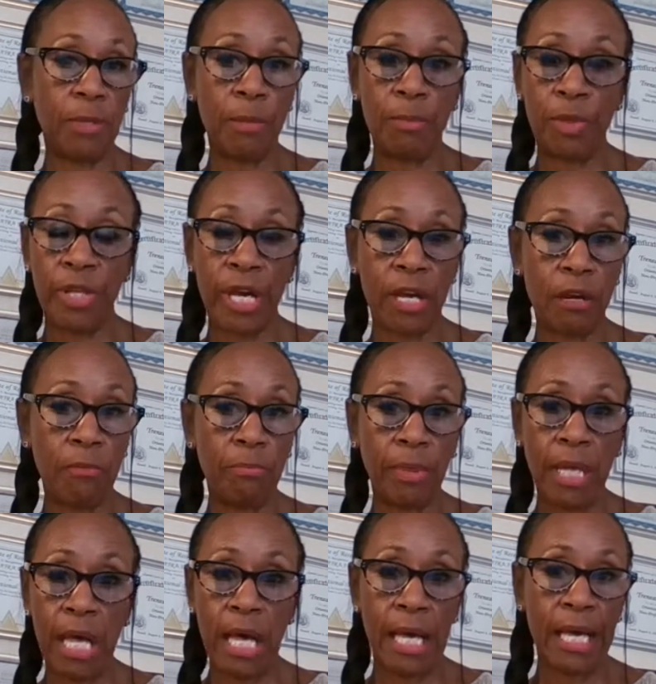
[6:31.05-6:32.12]
people that are
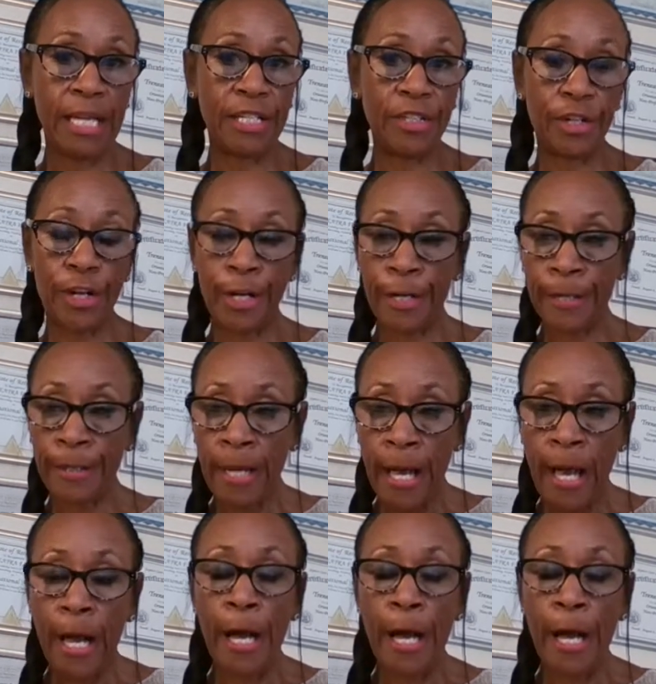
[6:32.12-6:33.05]
blind, or